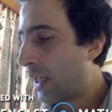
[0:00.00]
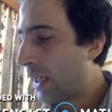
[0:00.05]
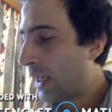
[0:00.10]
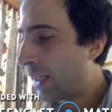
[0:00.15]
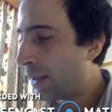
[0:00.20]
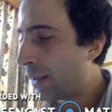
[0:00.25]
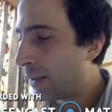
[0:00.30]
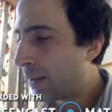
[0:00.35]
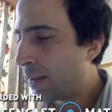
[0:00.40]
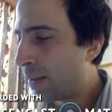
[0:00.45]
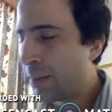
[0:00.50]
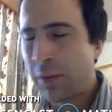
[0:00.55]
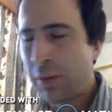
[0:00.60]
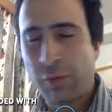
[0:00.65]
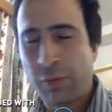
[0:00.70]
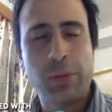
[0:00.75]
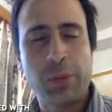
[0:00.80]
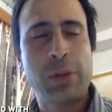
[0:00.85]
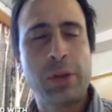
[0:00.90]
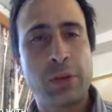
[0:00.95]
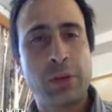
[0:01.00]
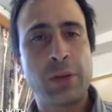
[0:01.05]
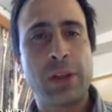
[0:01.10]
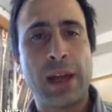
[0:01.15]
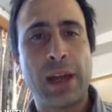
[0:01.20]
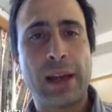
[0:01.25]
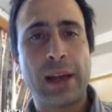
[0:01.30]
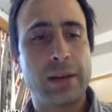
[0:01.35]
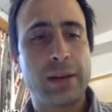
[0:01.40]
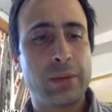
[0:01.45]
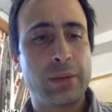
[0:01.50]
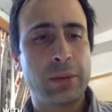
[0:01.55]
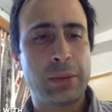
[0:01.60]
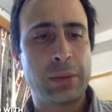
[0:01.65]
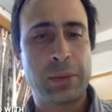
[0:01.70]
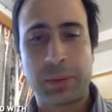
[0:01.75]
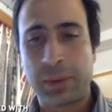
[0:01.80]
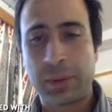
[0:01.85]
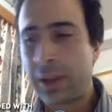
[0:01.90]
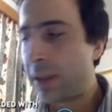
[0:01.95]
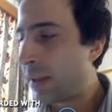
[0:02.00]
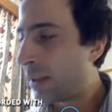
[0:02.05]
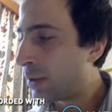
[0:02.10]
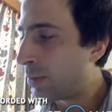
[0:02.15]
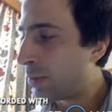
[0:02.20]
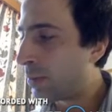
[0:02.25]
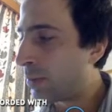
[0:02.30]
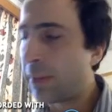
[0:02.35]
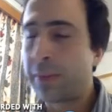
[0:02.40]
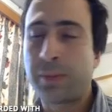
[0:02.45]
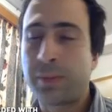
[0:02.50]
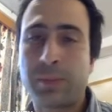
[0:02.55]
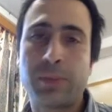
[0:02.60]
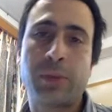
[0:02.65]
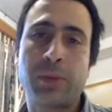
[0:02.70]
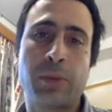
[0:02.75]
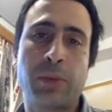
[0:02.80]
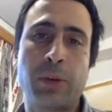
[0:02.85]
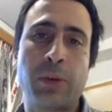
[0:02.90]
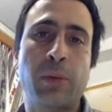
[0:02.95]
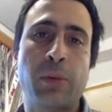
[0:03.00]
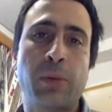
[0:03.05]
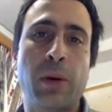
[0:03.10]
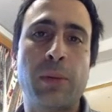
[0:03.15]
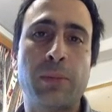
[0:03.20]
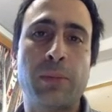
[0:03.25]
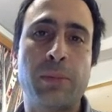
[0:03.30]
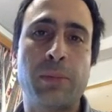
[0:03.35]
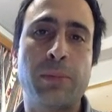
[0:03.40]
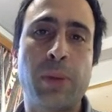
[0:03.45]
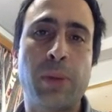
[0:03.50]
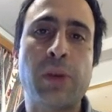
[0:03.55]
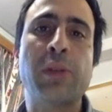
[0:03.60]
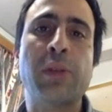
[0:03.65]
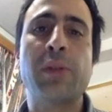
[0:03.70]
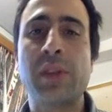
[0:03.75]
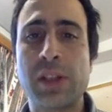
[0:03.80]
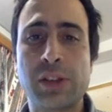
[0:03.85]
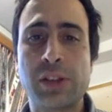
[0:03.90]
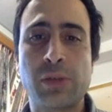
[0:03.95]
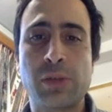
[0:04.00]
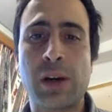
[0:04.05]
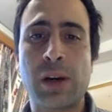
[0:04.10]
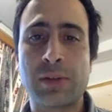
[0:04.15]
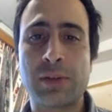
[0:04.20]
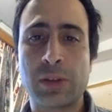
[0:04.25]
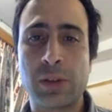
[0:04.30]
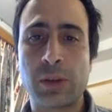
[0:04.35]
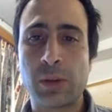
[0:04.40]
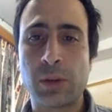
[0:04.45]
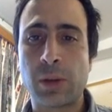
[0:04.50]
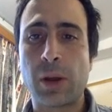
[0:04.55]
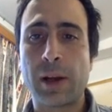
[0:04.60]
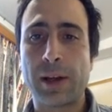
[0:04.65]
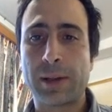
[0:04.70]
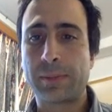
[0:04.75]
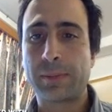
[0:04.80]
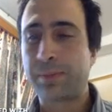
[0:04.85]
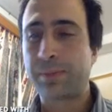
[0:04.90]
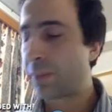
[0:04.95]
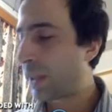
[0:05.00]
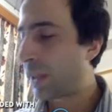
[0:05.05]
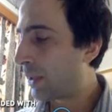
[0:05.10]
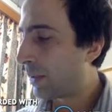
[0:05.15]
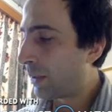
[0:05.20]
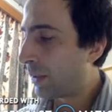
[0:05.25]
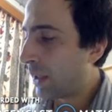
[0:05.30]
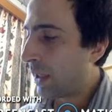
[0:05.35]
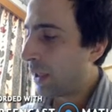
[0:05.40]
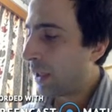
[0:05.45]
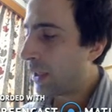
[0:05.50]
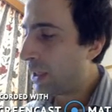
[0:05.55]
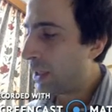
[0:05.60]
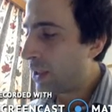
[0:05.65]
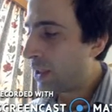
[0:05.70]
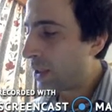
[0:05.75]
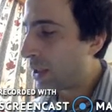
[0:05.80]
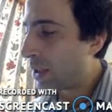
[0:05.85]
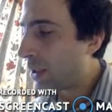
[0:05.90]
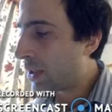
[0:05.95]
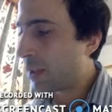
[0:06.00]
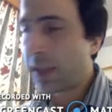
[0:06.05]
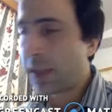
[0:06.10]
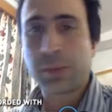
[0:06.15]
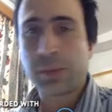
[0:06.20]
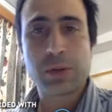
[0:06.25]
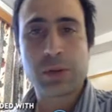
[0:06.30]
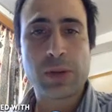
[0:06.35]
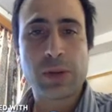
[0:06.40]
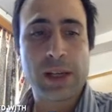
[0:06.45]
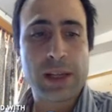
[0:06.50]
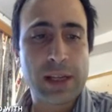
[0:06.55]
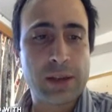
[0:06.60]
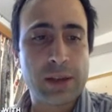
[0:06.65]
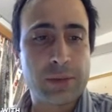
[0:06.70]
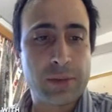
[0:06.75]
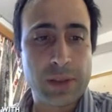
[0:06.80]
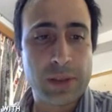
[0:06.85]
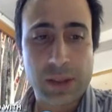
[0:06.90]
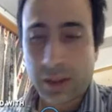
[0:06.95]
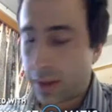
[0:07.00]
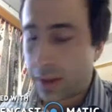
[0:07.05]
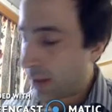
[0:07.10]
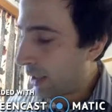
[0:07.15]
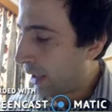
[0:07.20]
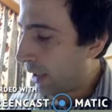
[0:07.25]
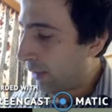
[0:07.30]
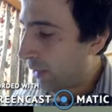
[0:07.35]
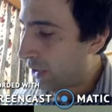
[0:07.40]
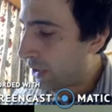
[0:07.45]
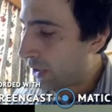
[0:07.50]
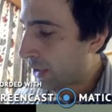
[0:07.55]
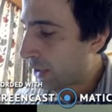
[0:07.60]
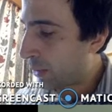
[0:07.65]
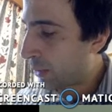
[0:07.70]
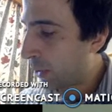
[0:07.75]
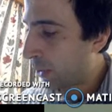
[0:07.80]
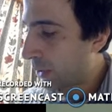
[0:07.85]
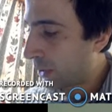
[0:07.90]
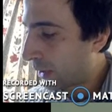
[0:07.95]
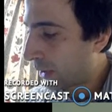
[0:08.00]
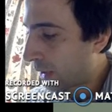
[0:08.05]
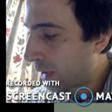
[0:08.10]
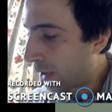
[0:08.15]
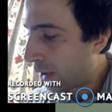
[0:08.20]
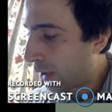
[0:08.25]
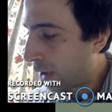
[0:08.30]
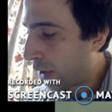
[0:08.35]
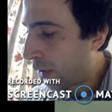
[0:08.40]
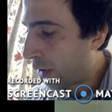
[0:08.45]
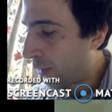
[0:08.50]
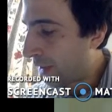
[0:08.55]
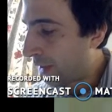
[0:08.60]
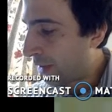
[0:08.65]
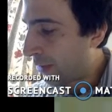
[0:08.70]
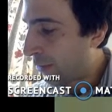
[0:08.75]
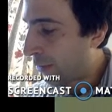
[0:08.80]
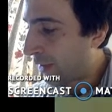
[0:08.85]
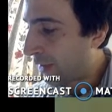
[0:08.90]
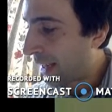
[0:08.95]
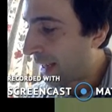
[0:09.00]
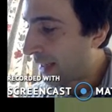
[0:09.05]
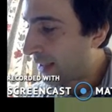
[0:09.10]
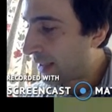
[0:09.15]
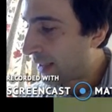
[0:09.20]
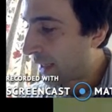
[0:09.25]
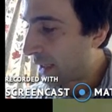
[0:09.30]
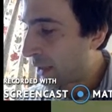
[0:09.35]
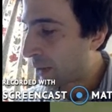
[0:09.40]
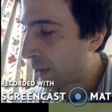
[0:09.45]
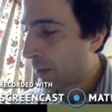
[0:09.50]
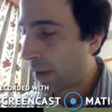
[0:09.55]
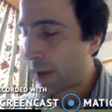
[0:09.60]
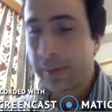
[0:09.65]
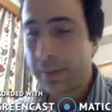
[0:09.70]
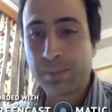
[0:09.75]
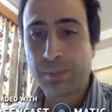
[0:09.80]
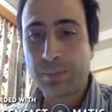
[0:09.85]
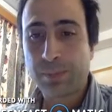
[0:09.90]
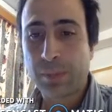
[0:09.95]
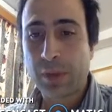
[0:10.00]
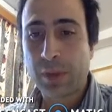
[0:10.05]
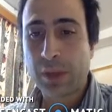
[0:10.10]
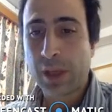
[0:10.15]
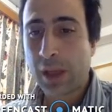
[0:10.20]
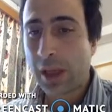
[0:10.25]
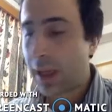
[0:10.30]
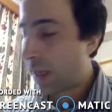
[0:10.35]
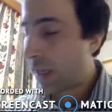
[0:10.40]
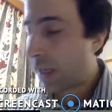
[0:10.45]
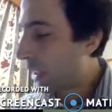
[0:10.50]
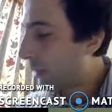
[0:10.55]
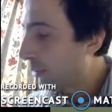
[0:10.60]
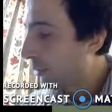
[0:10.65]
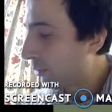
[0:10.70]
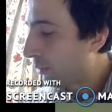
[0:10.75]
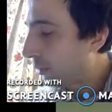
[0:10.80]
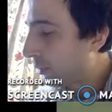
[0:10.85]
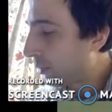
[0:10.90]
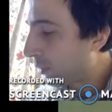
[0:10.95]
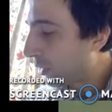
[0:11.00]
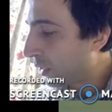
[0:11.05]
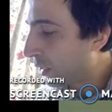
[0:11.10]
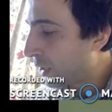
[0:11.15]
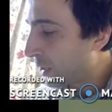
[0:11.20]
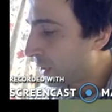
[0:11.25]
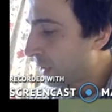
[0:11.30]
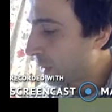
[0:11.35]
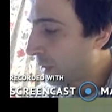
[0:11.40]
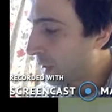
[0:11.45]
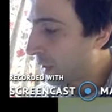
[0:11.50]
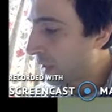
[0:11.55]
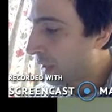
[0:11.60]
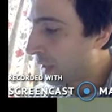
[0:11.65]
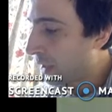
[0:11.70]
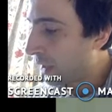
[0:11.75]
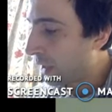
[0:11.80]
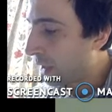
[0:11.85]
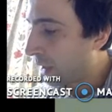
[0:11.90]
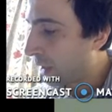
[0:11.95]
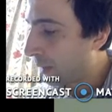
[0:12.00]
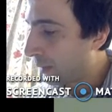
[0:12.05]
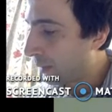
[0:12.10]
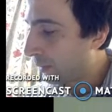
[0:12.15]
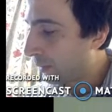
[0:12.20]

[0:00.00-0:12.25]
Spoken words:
And before we do that, we really need to run through what both of these graphs look like. Now here's just an example straight out of a textbook of a flat tax rate. And this line here,